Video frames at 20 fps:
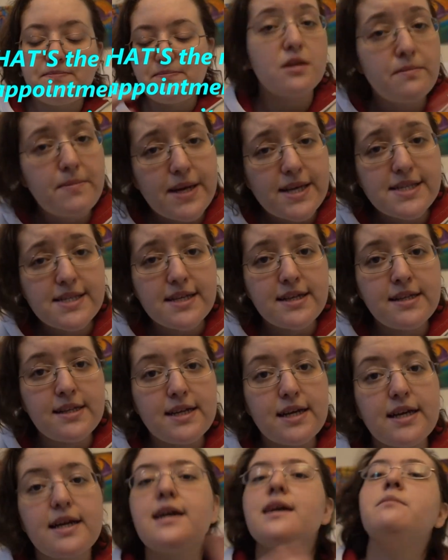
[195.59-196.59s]
So
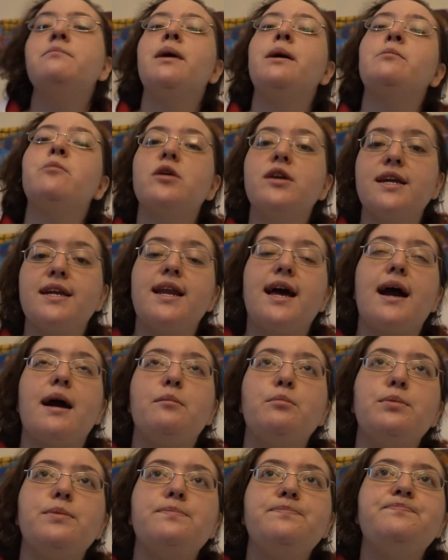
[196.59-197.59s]
basically, in my morning
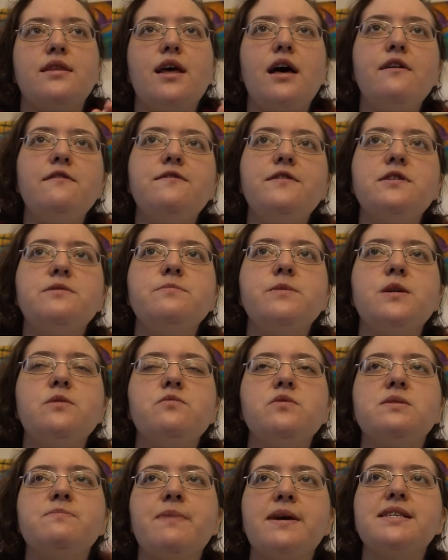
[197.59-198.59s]
nap, Tal Fishman
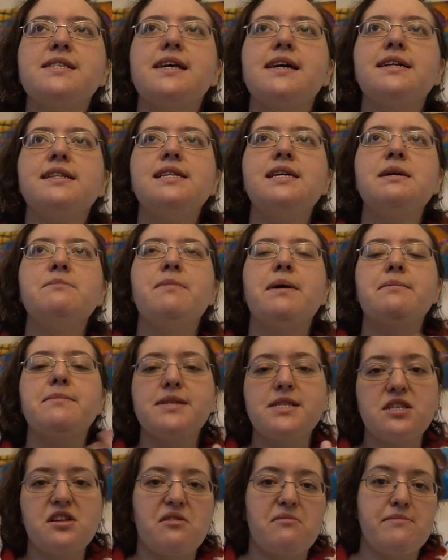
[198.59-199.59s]
was basically my
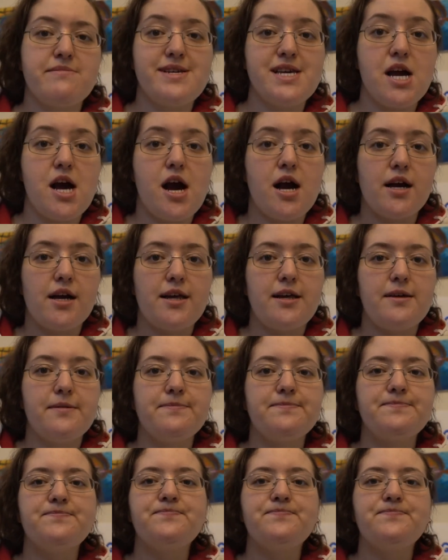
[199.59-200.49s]
Mr. Miyagi.